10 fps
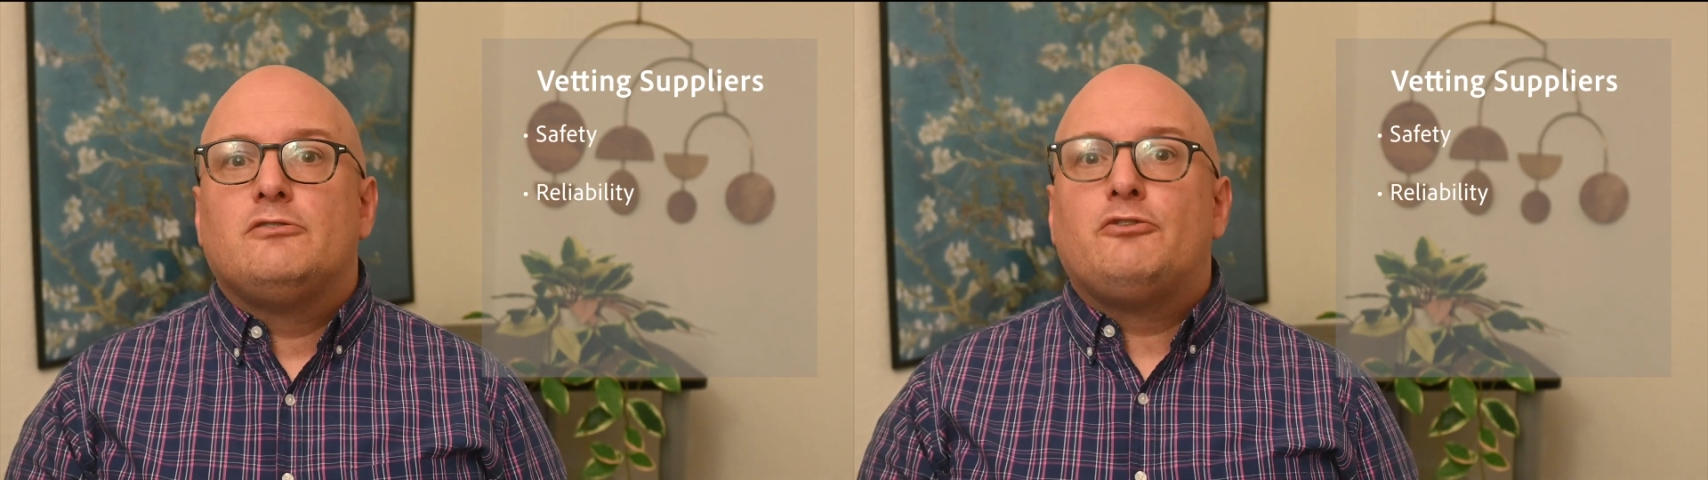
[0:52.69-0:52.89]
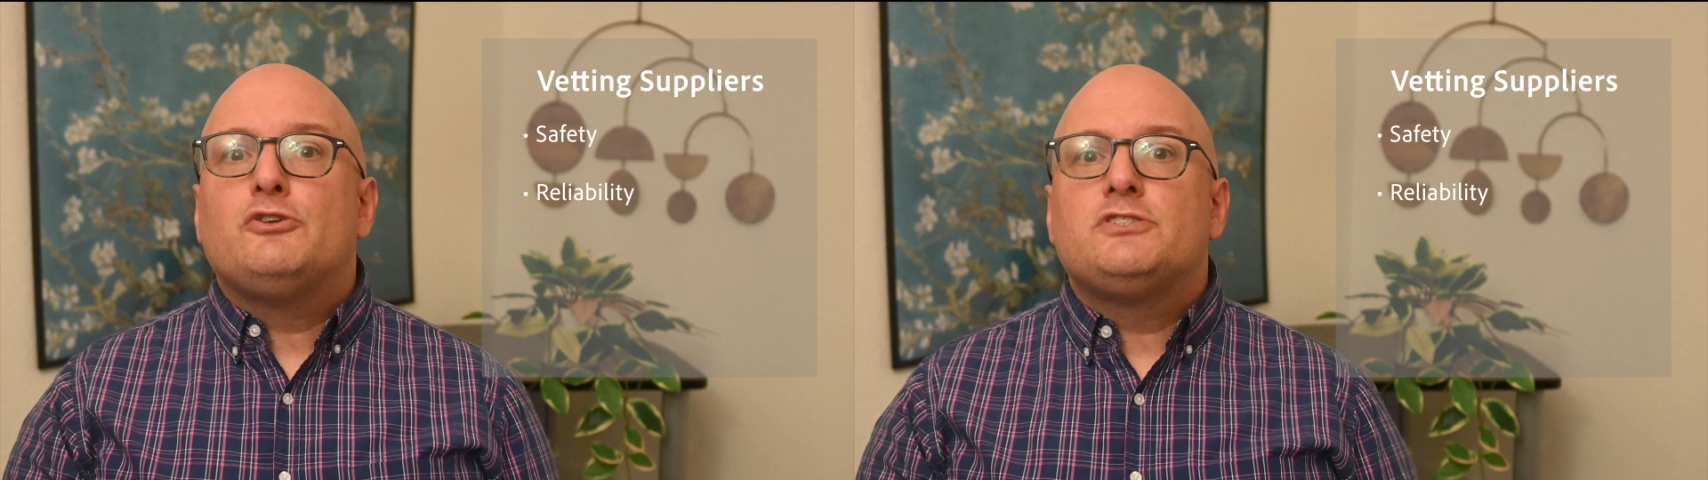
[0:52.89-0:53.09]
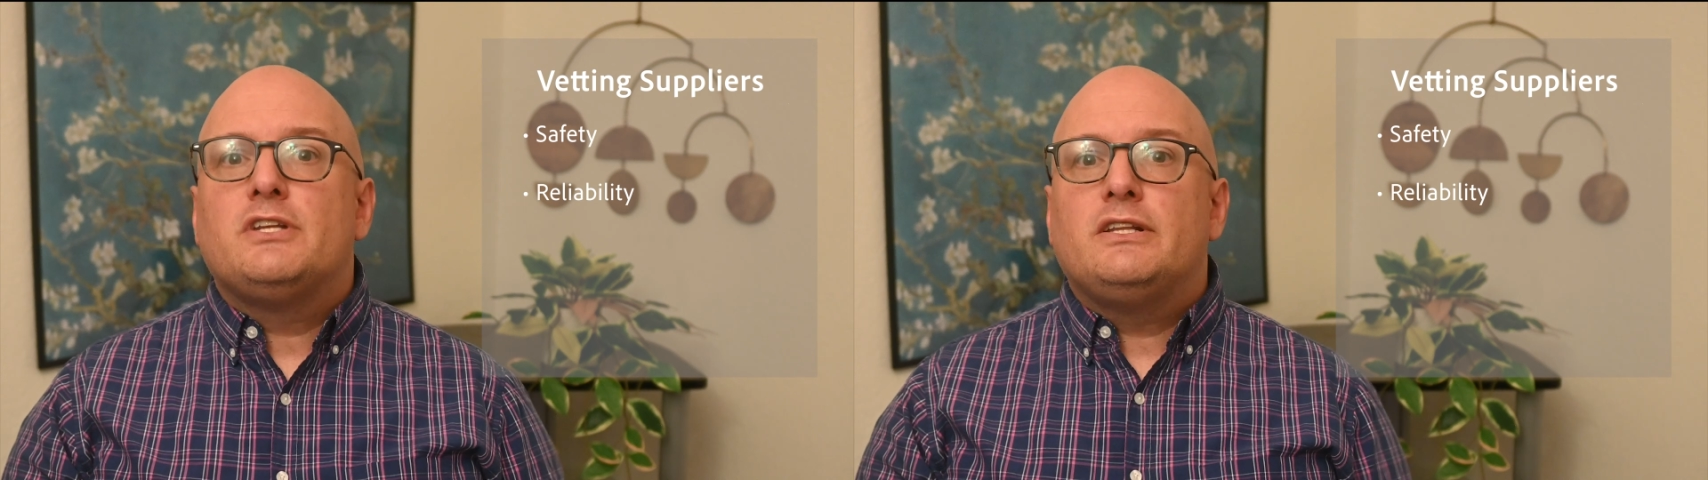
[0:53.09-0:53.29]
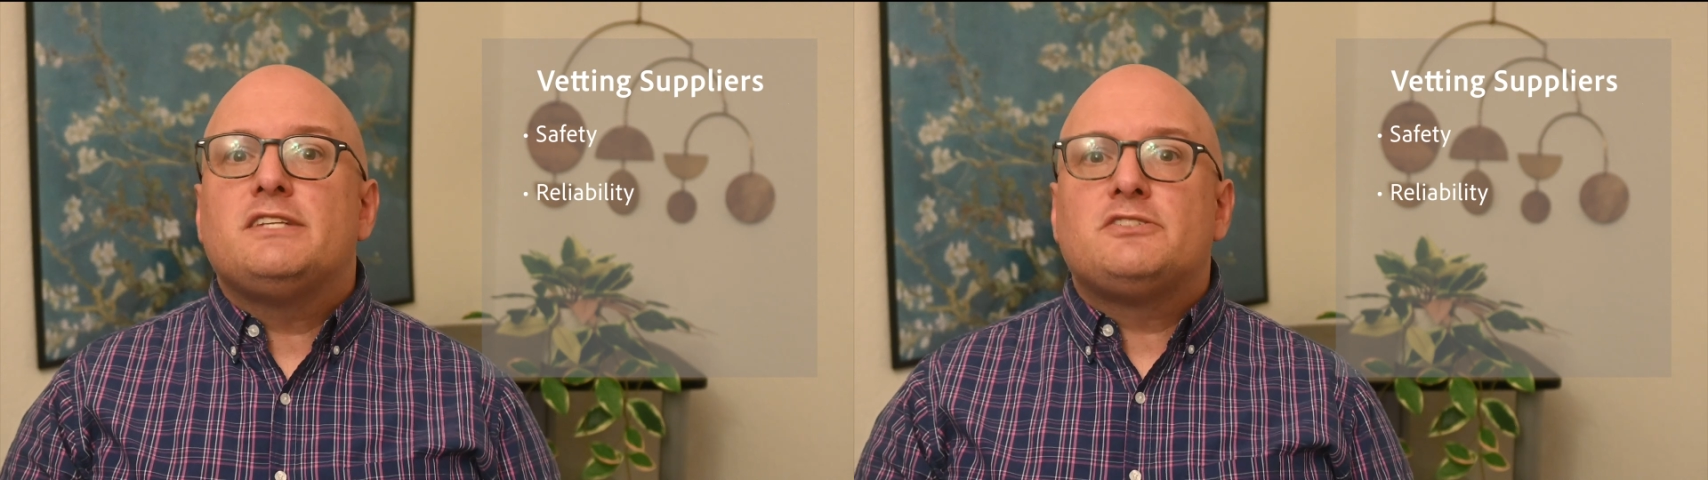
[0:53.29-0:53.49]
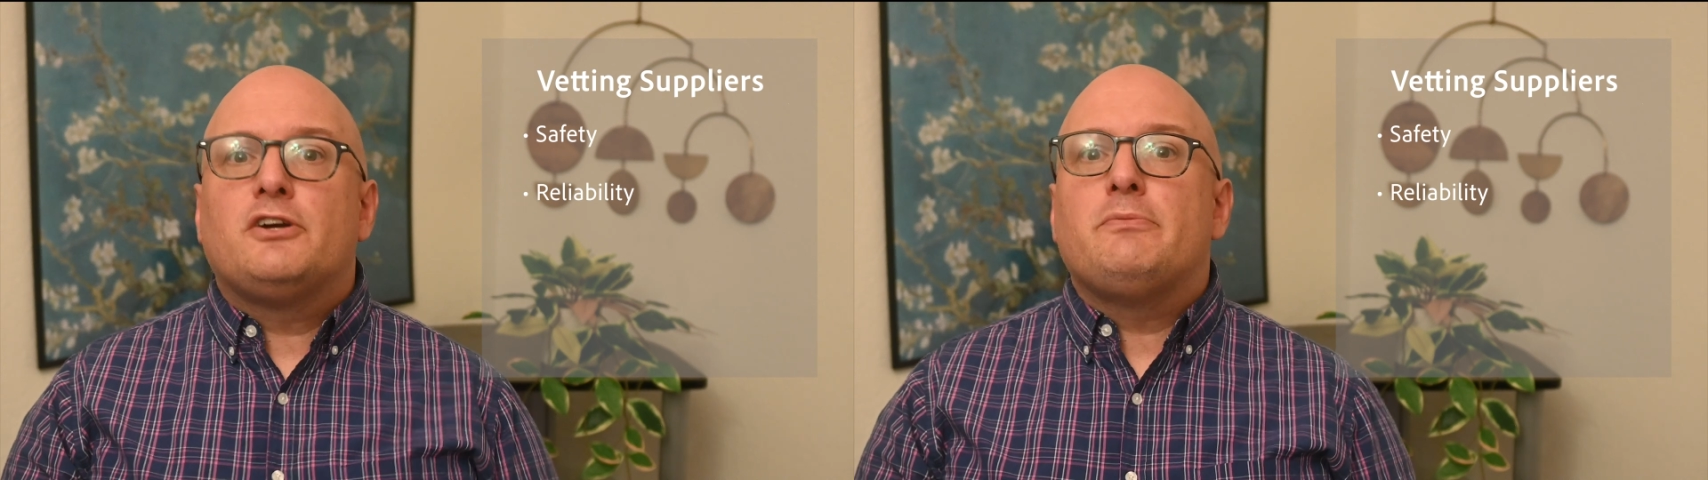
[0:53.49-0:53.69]
First,
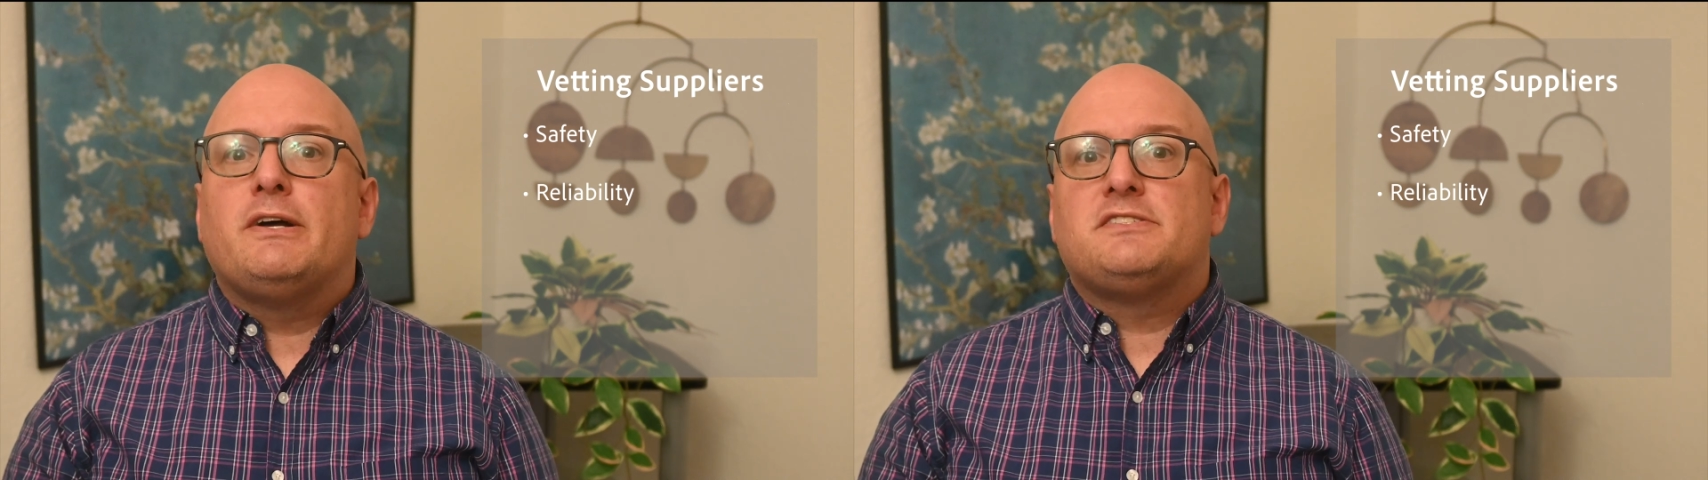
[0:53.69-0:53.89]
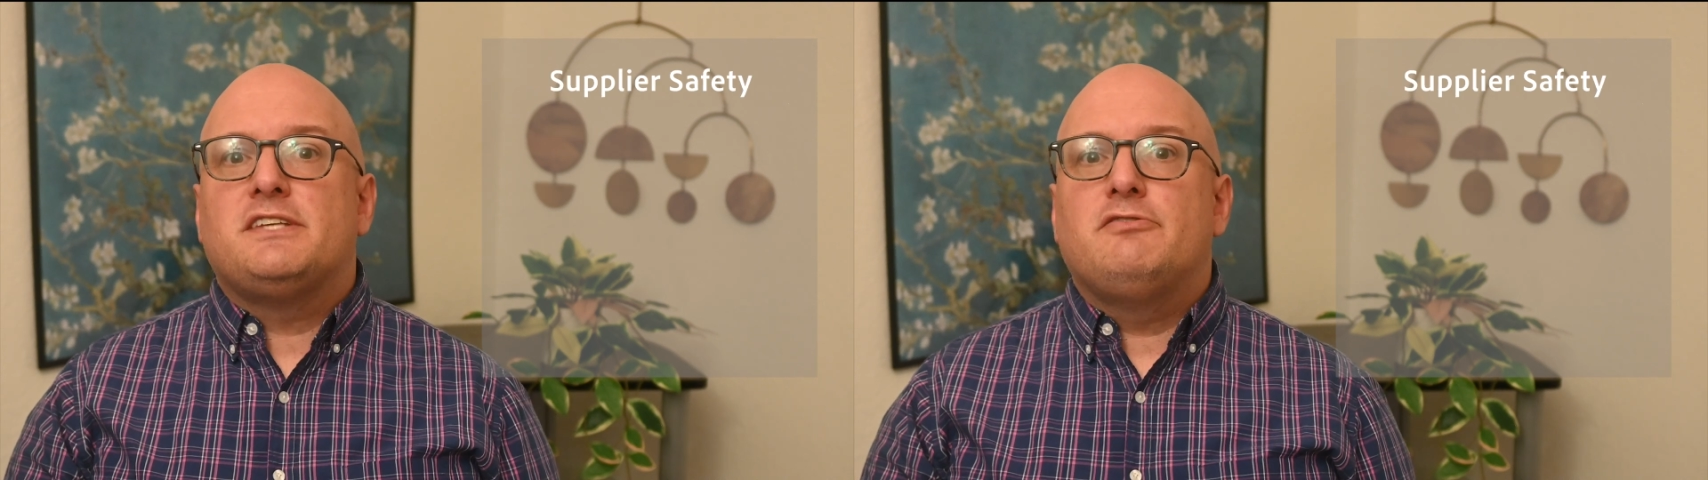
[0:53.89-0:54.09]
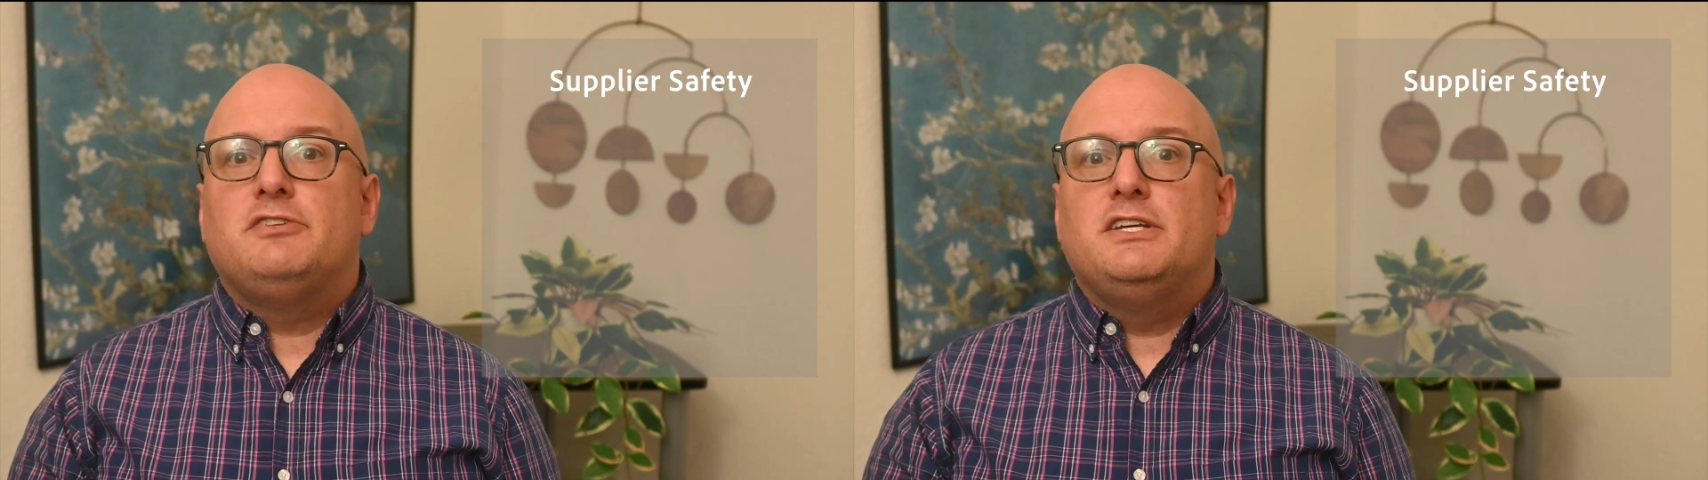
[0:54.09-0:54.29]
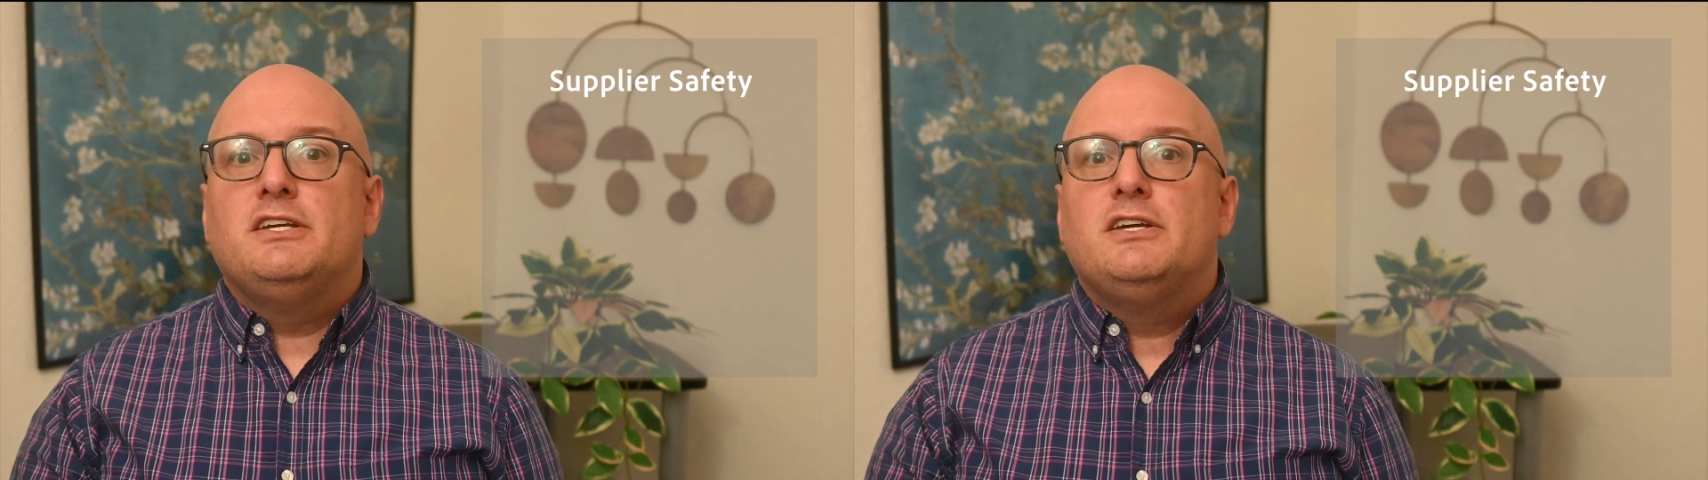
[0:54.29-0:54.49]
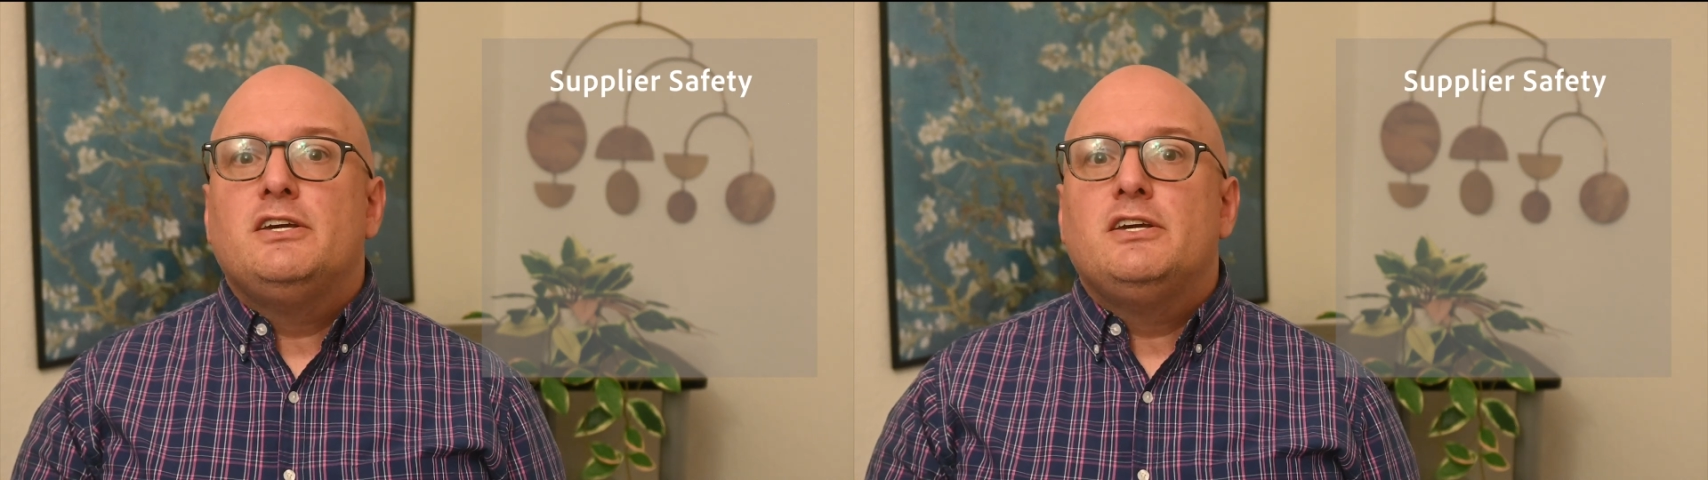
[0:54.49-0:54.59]
let's talk about safety.